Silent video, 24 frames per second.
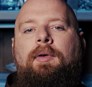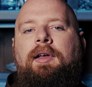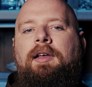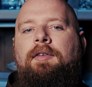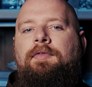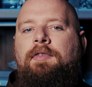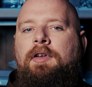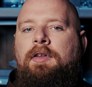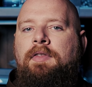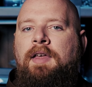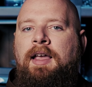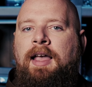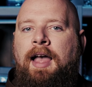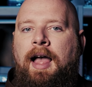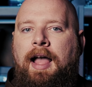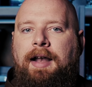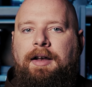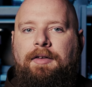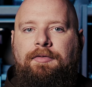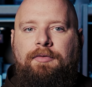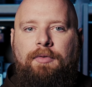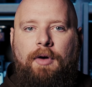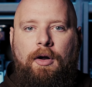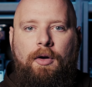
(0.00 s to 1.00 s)
if you're the
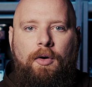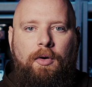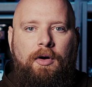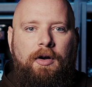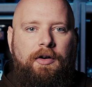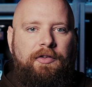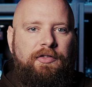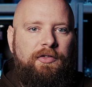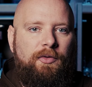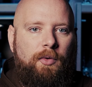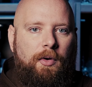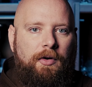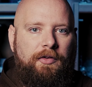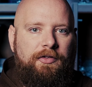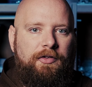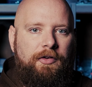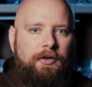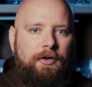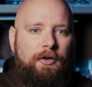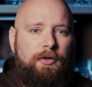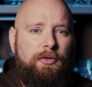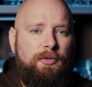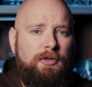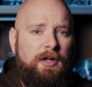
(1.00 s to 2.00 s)
kind of rogue or
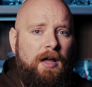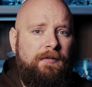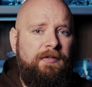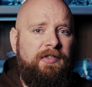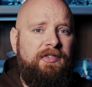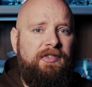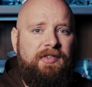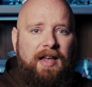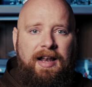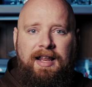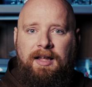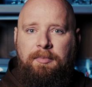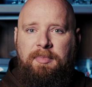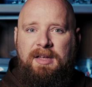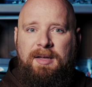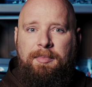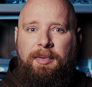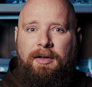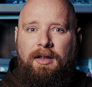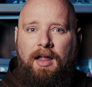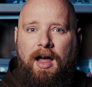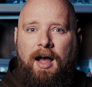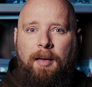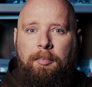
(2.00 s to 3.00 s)
sorcerer who loves setting
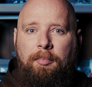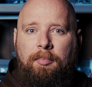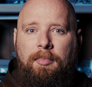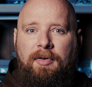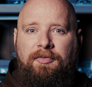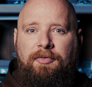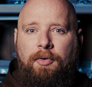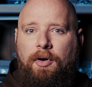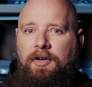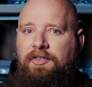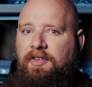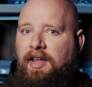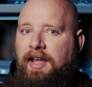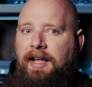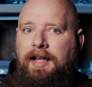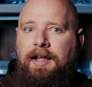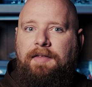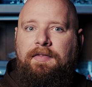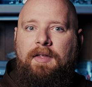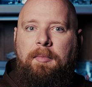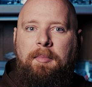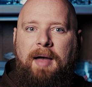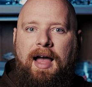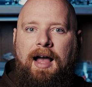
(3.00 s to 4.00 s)
people up before
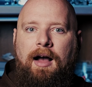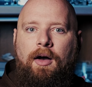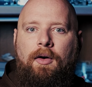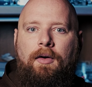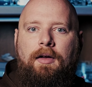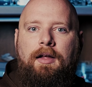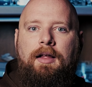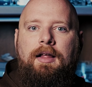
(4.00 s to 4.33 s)
taking them out,